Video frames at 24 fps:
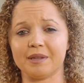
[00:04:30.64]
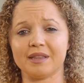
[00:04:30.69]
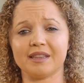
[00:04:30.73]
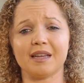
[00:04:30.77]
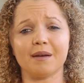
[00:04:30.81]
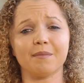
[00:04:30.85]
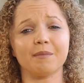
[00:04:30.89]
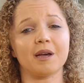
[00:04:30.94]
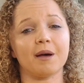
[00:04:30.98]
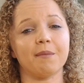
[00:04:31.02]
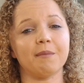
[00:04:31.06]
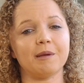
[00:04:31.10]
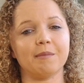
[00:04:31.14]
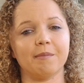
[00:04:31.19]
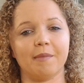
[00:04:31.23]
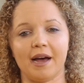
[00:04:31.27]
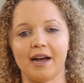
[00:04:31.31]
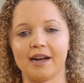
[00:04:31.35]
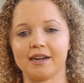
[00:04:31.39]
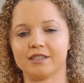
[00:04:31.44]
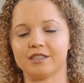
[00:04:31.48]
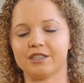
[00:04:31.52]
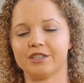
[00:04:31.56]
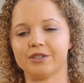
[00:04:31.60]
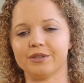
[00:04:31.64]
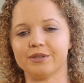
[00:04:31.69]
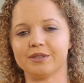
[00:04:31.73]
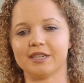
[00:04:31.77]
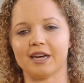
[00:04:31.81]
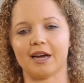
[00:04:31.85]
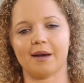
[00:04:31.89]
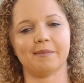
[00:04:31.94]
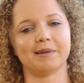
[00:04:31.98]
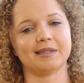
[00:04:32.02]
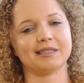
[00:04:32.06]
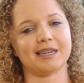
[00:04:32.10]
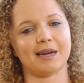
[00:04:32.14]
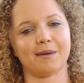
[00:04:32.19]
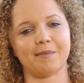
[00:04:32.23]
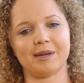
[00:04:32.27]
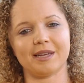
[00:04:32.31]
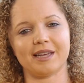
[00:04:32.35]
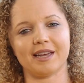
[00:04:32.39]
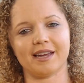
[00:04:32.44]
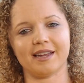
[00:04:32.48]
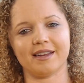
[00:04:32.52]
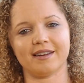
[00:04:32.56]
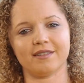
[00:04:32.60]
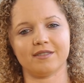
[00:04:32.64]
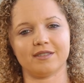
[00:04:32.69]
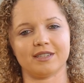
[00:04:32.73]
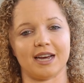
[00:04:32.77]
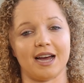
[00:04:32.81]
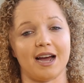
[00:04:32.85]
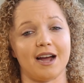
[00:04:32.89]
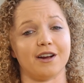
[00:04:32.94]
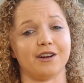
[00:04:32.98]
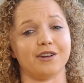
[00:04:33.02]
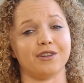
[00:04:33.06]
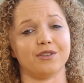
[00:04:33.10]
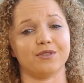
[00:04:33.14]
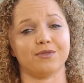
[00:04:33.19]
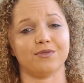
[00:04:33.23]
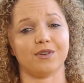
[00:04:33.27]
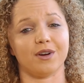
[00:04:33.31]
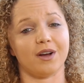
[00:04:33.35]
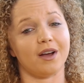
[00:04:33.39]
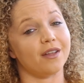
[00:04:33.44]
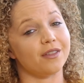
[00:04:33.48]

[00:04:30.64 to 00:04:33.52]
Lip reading: but them coming back to you time and time again to hire you for